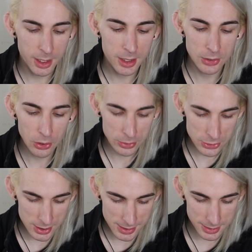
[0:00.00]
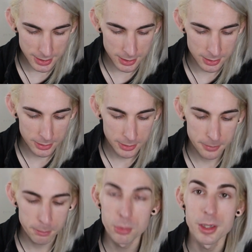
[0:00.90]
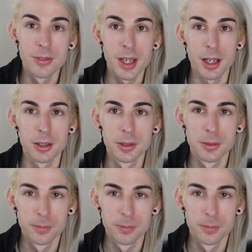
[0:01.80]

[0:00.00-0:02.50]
and consciously breathe out